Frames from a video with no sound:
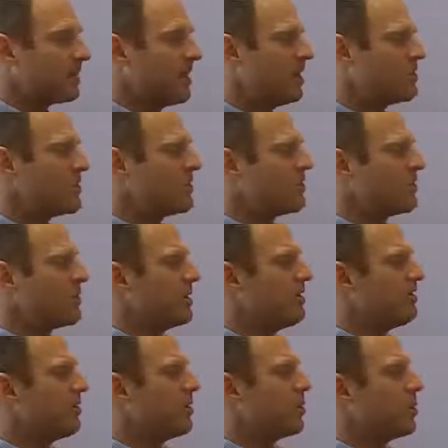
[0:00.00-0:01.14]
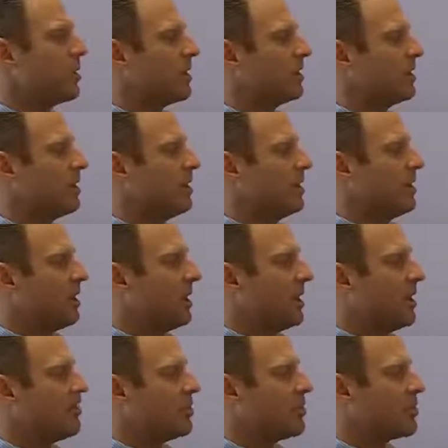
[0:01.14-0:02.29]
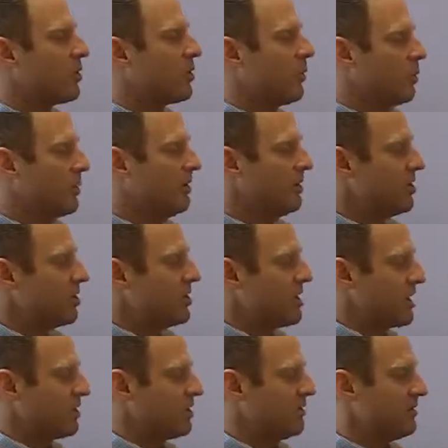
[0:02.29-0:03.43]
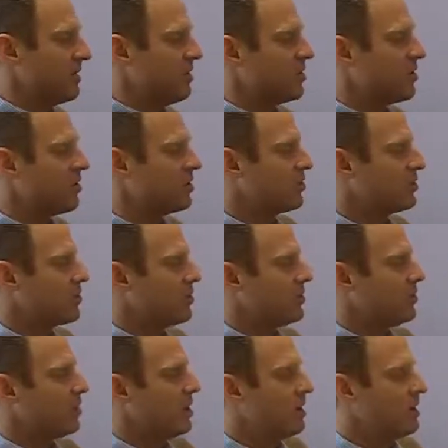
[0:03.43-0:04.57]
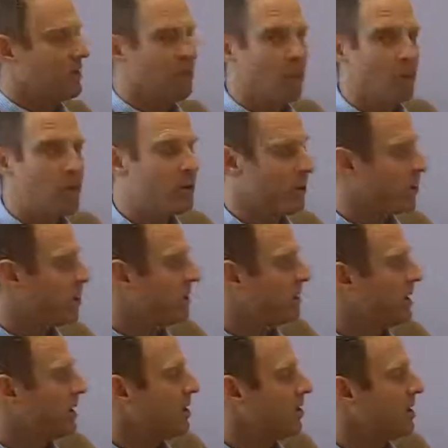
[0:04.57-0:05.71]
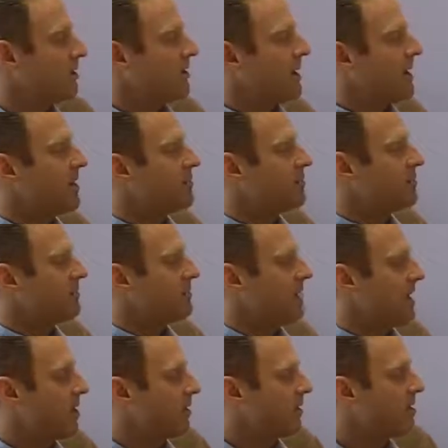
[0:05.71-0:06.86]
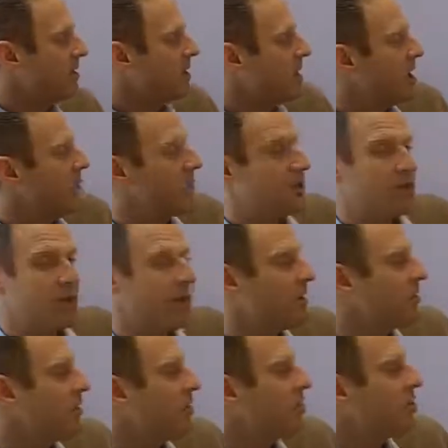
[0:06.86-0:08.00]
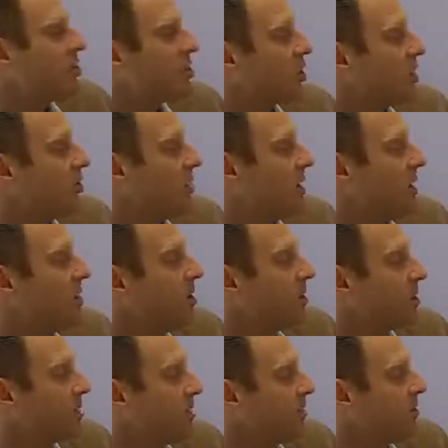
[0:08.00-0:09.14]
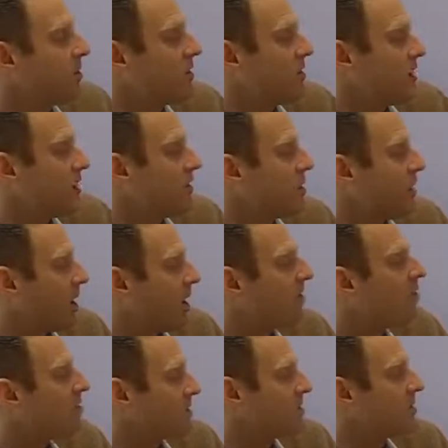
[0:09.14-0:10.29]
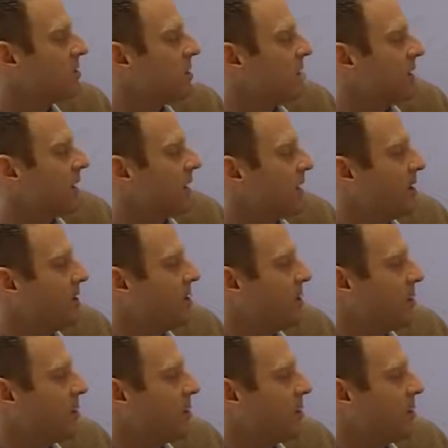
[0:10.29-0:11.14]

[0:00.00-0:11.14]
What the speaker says: And just to review quickly, I have a short revision activity. It shows show you the word order again. You have adjective, noun, and we say there was a sharp increase in costs, and